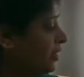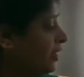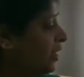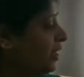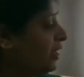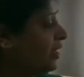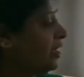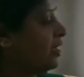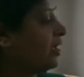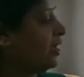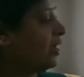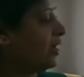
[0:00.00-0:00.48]

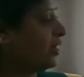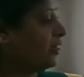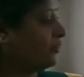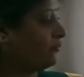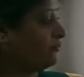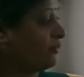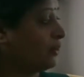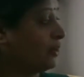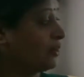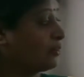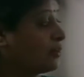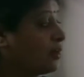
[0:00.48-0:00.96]
day it
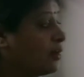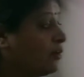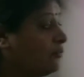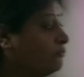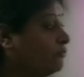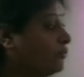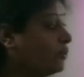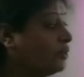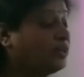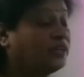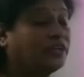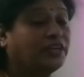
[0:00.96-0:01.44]
will
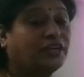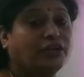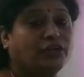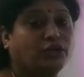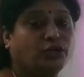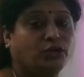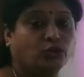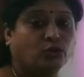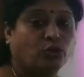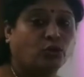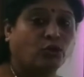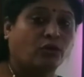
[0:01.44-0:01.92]
convert
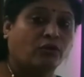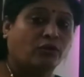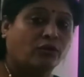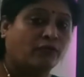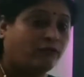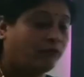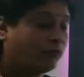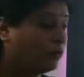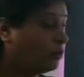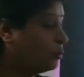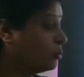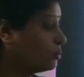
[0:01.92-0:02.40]
into
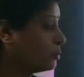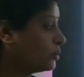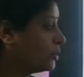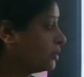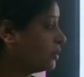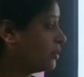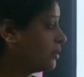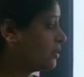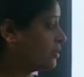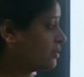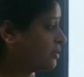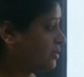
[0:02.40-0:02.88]
fruit.
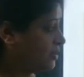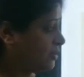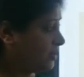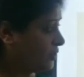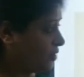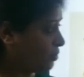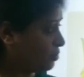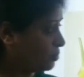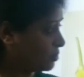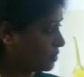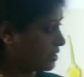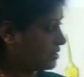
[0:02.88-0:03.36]

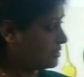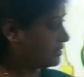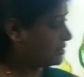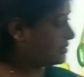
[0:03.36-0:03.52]
You can